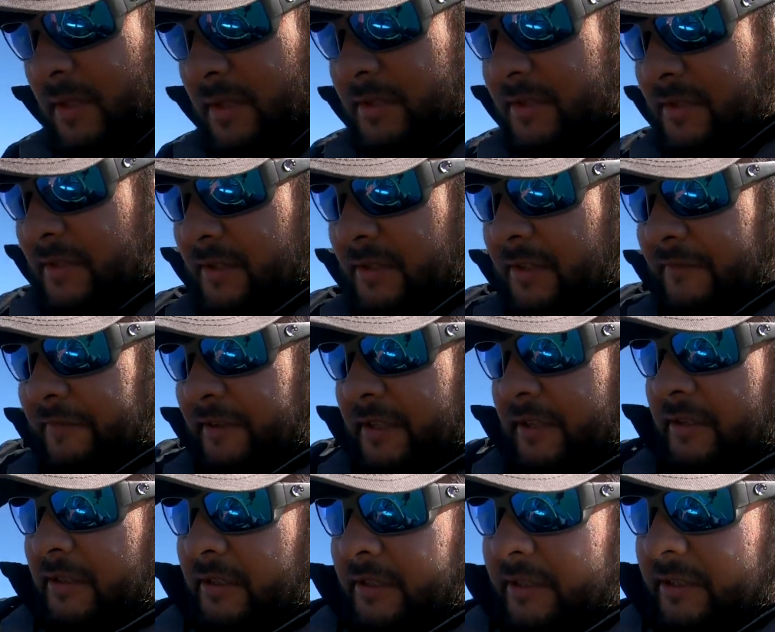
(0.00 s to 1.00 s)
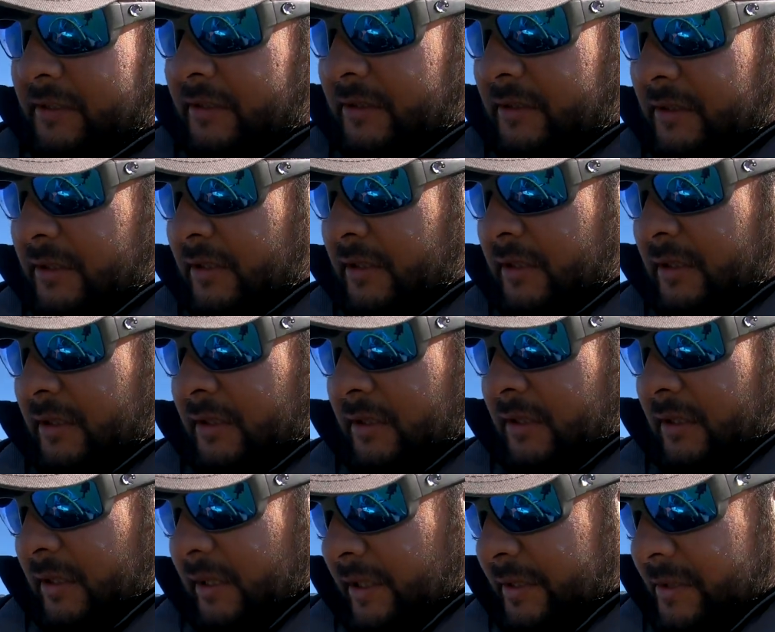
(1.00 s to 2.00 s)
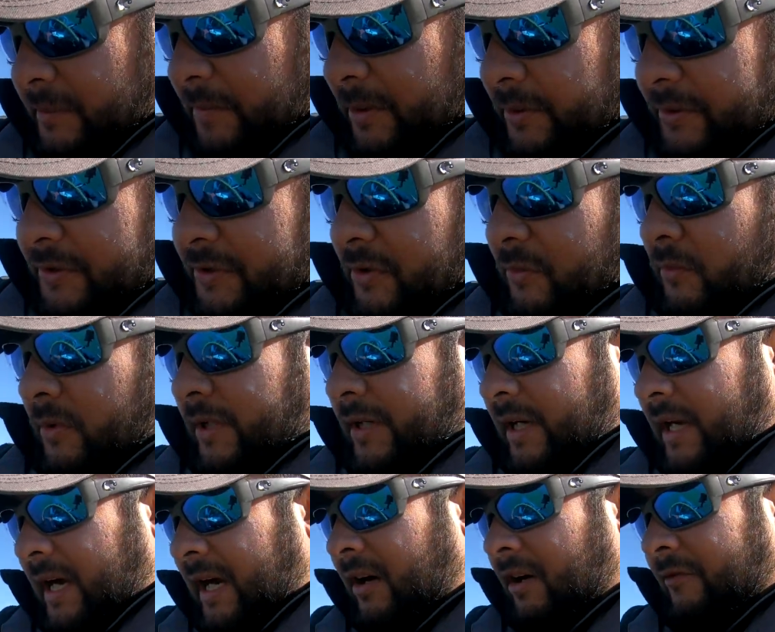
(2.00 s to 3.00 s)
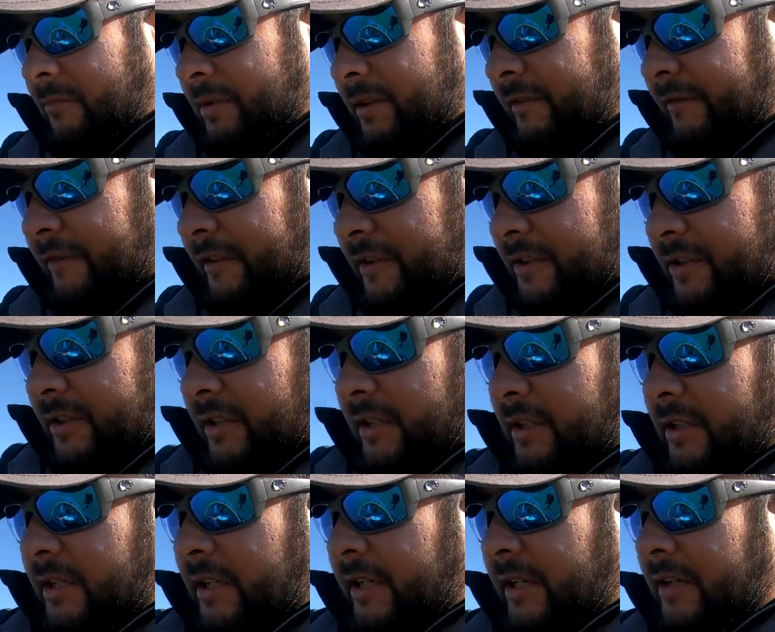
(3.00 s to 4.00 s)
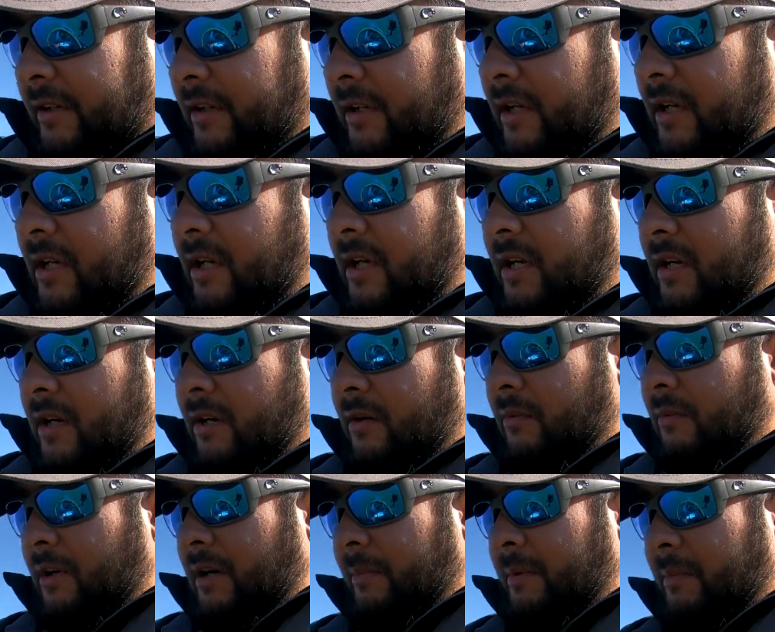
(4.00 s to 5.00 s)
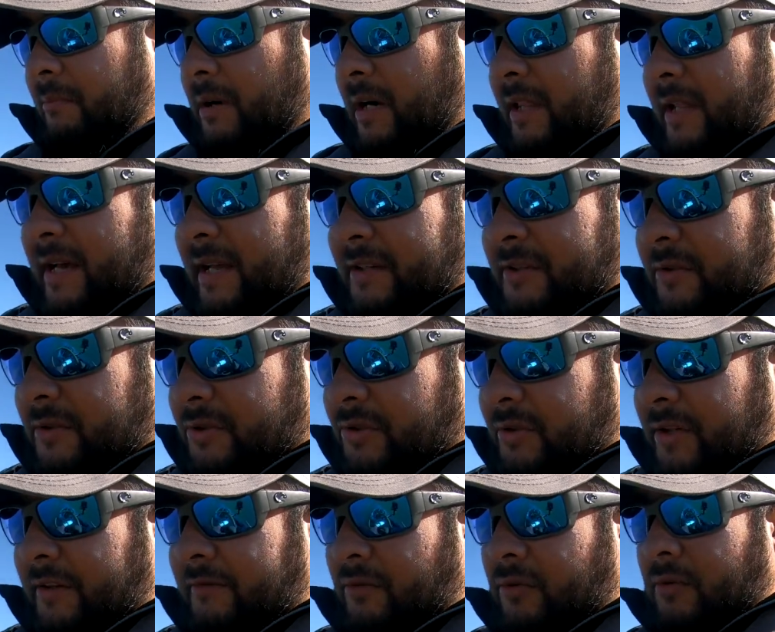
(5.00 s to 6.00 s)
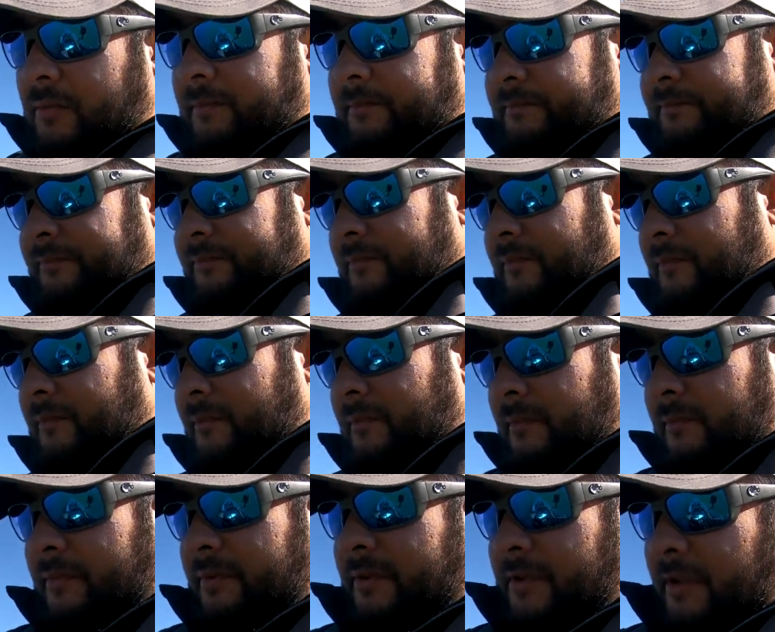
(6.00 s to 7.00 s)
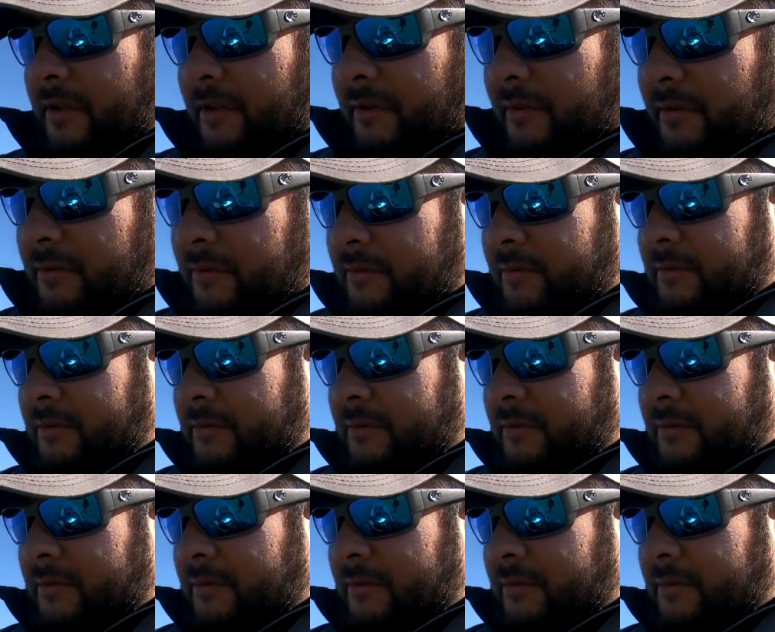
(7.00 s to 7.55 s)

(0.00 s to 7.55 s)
significantly, as opposed to how I've been fishing. And what I mean by that is retrieval. So